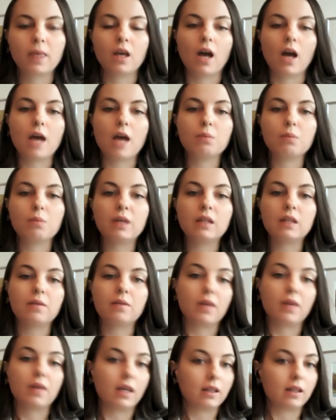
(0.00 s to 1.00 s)
I mean,
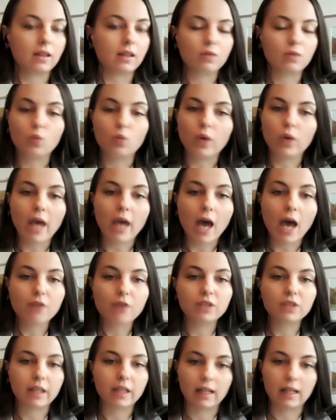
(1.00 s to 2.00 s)
we have
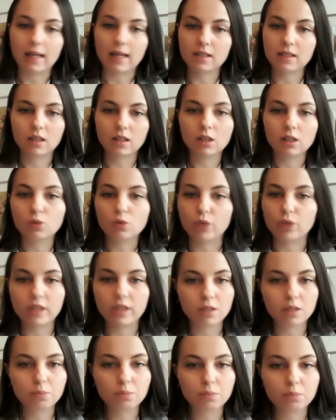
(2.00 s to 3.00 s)
the classical
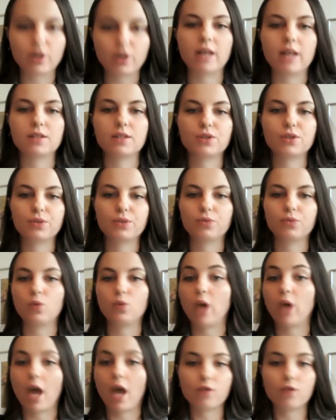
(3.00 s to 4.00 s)
written press, we
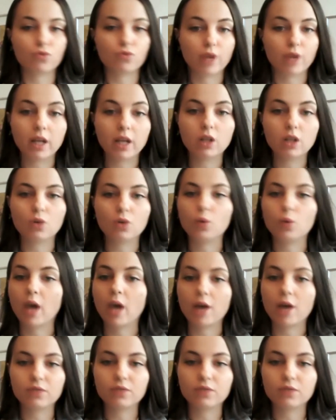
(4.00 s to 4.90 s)
have radio, we have